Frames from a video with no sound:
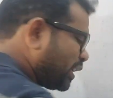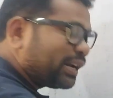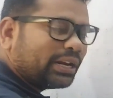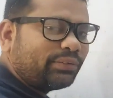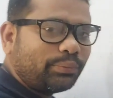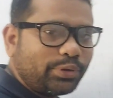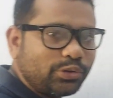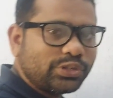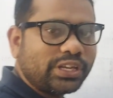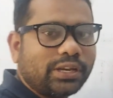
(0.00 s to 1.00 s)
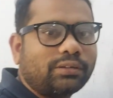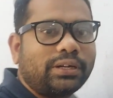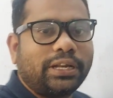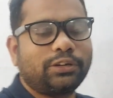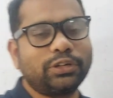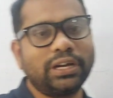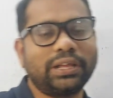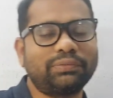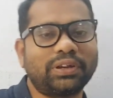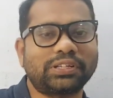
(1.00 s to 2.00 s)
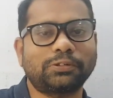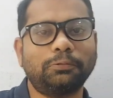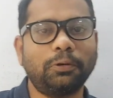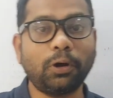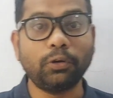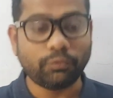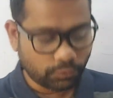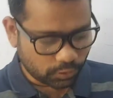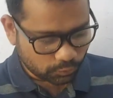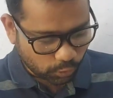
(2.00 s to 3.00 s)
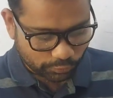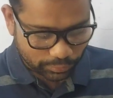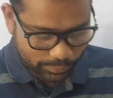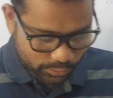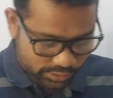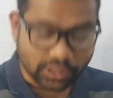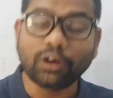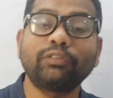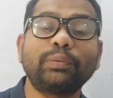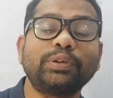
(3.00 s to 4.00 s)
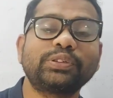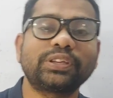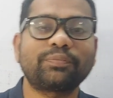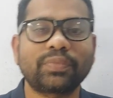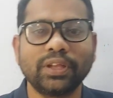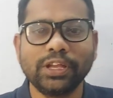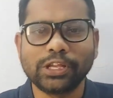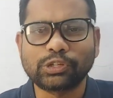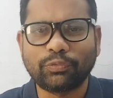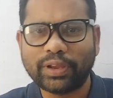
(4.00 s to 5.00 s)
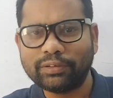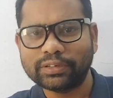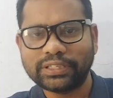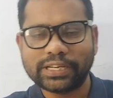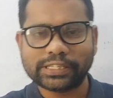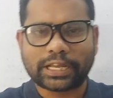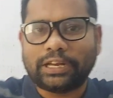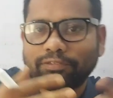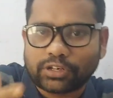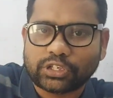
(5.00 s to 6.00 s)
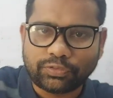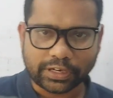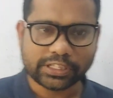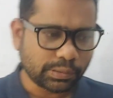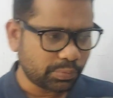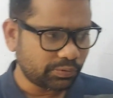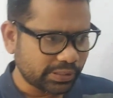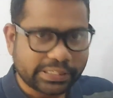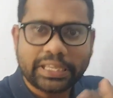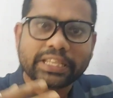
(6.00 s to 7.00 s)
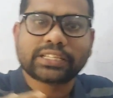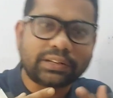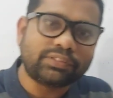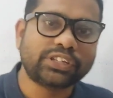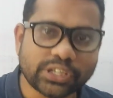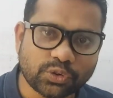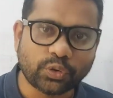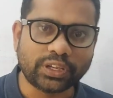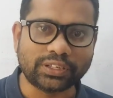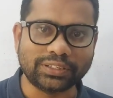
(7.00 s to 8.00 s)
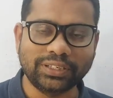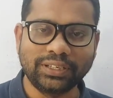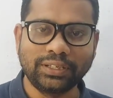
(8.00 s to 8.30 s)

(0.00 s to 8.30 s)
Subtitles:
generally will be using in our day-to-day life also. What will be using, how will be using. So whenever there is a conversation, for example, one serious conversation is going